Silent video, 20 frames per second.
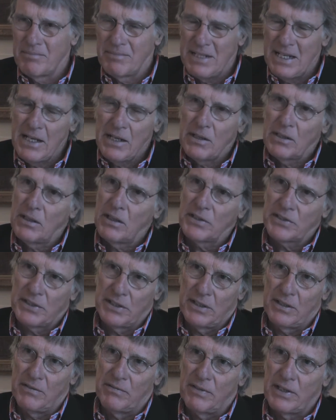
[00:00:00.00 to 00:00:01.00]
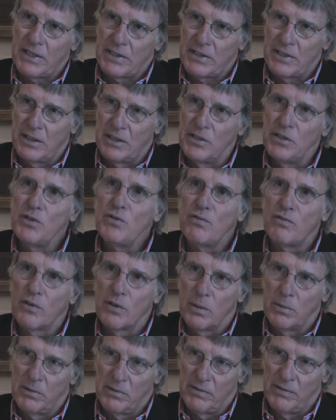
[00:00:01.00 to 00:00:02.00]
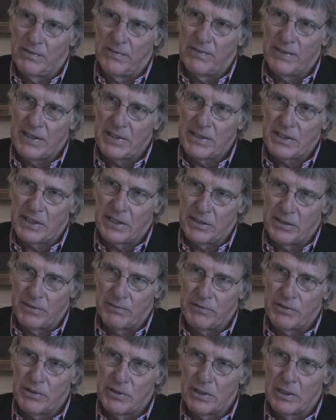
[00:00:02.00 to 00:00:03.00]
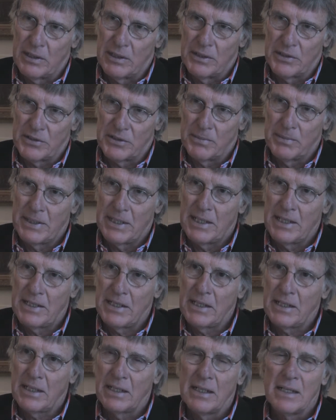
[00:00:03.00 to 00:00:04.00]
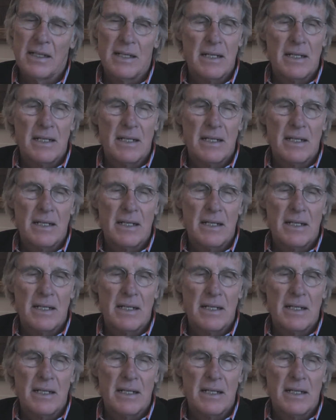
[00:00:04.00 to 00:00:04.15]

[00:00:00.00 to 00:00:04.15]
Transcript: He calls it a new form of investigative journalism, and I think